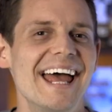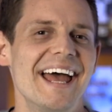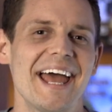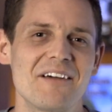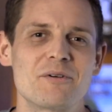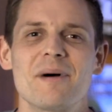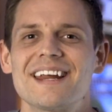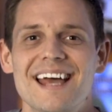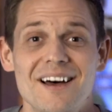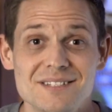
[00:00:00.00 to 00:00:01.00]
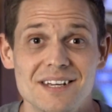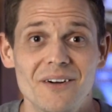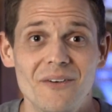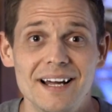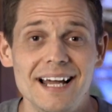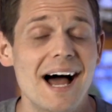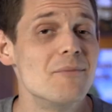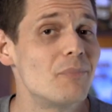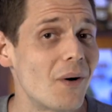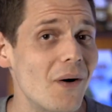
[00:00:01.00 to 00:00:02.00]
Hey everybody, how's it going?
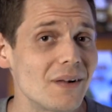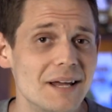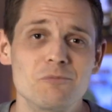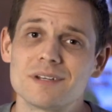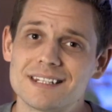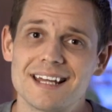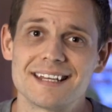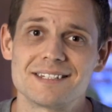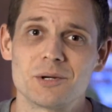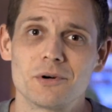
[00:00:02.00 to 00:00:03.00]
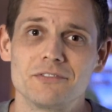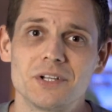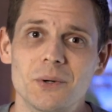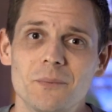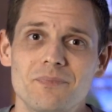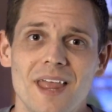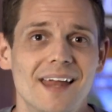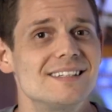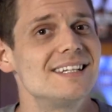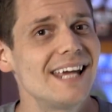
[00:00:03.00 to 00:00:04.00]
I'm Paul, I'm with the Dicey Review,
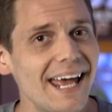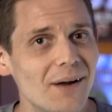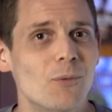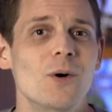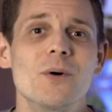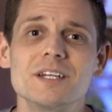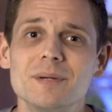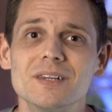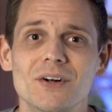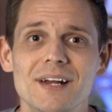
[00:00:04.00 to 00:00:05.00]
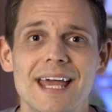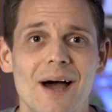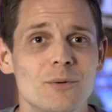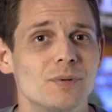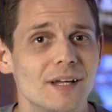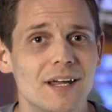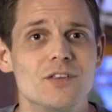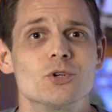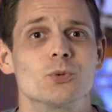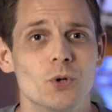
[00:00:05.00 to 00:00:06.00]
and today we're going to be learning how to play
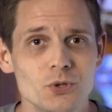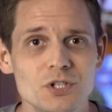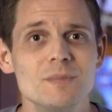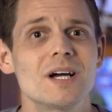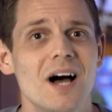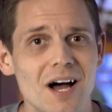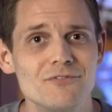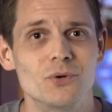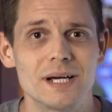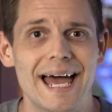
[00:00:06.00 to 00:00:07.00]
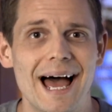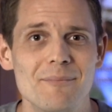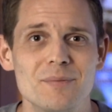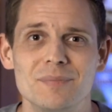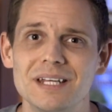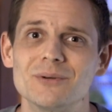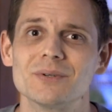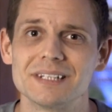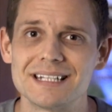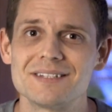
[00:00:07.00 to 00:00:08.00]
the Neuroshima Convoy app being
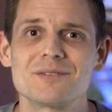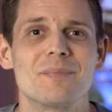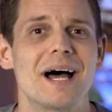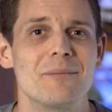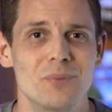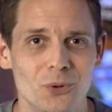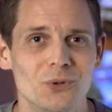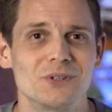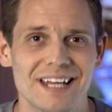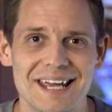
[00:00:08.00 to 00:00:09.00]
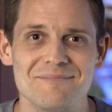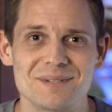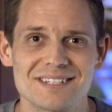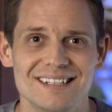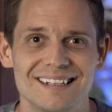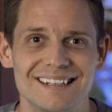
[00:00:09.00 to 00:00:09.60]
released by Portal Games.